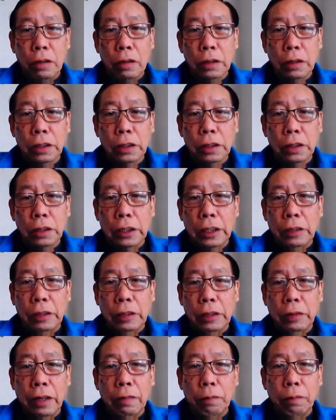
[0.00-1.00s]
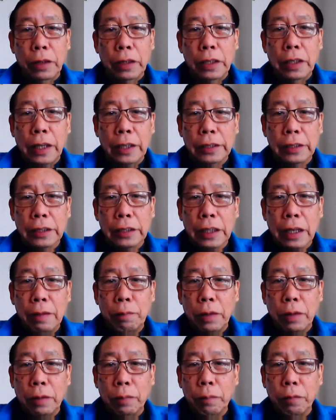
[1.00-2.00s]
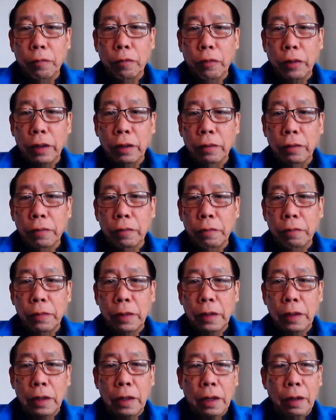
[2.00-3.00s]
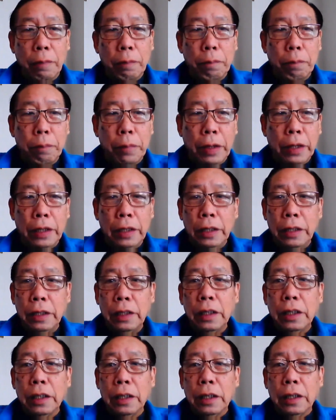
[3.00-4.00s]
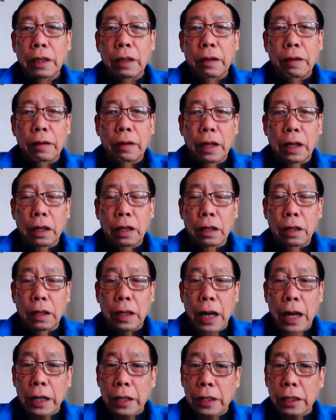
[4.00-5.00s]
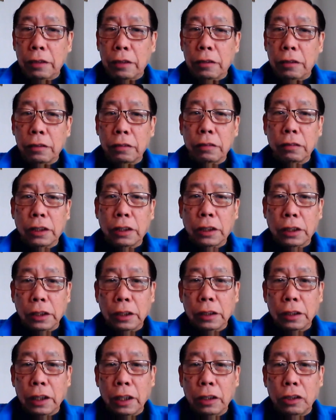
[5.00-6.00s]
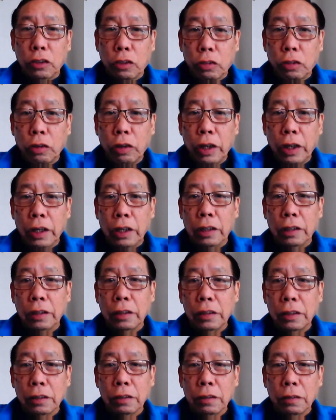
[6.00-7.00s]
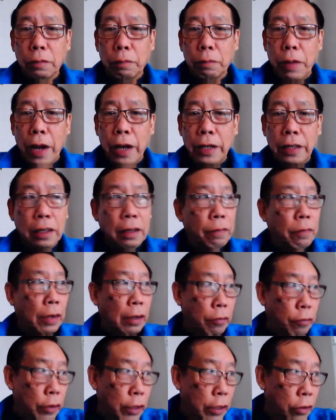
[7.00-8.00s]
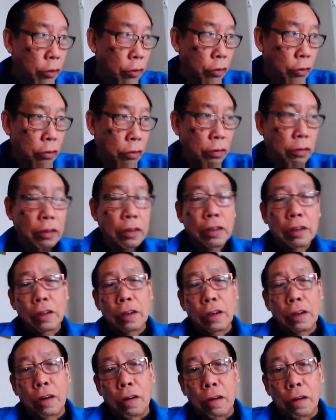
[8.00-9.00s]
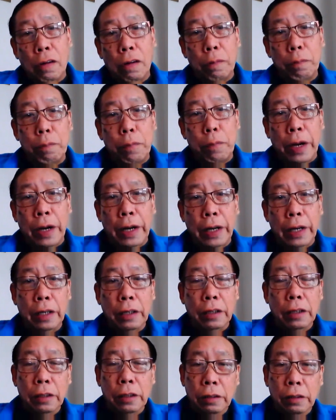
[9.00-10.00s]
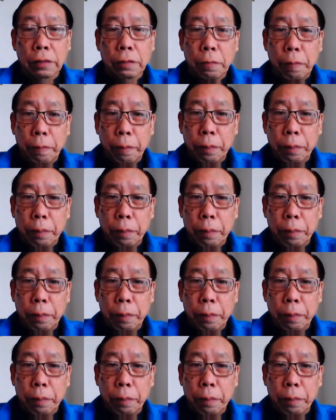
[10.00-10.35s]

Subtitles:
because admin has come up with many articles and training either by video or by